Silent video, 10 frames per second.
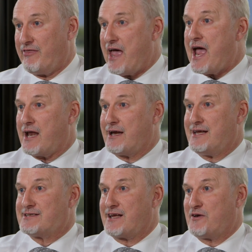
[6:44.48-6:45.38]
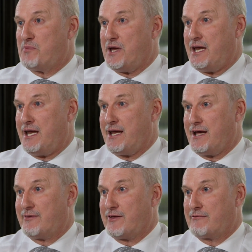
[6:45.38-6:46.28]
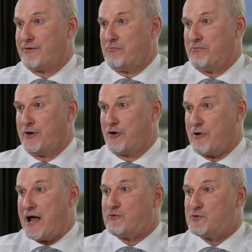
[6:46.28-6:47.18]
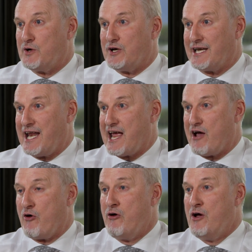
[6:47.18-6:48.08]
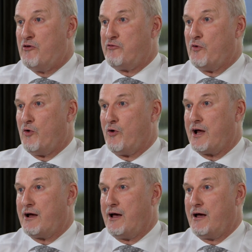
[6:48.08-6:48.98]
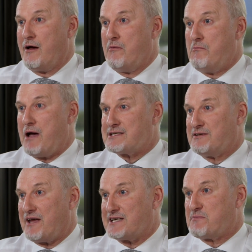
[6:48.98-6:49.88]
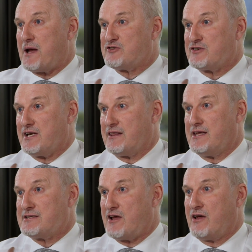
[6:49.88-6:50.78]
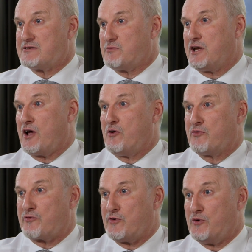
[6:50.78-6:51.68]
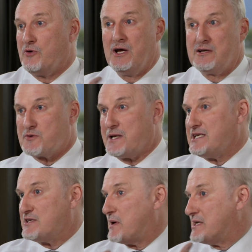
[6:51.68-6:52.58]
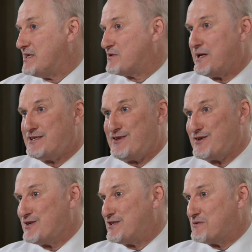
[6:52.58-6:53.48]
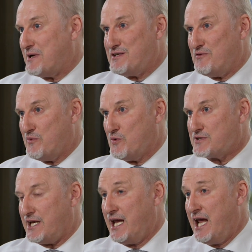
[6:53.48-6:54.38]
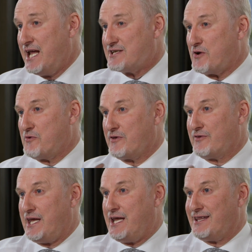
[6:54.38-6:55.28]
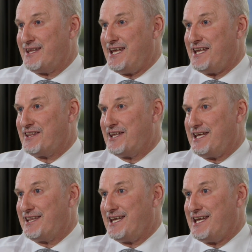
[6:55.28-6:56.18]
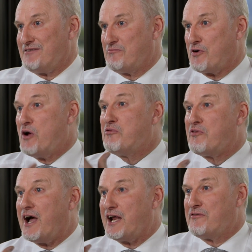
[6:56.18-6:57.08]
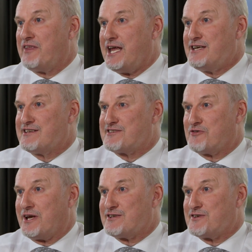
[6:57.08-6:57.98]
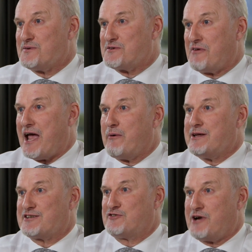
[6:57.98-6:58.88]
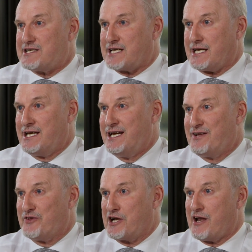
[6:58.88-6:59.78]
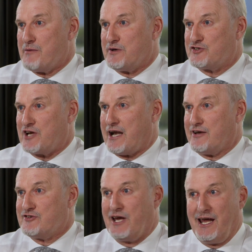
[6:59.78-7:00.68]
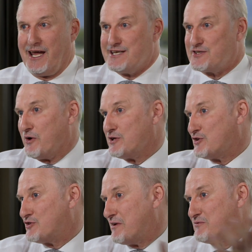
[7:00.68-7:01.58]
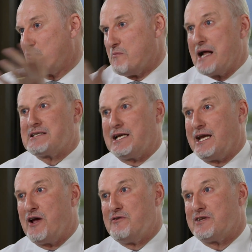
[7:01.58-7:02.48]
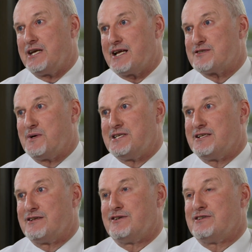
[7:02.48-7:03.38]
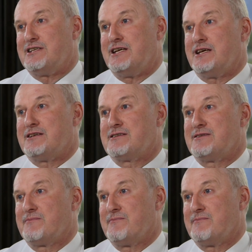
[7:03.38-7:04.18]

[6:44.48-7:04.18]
That is going to be the, the, the groundwork now for a, a, massive expansion in this as we go through 2020, 2030, 2040. So the, the, the, the profile of the industry in terms of how it's addressing the climate challenge is going to shift dramatically over the next 20 to 30 years.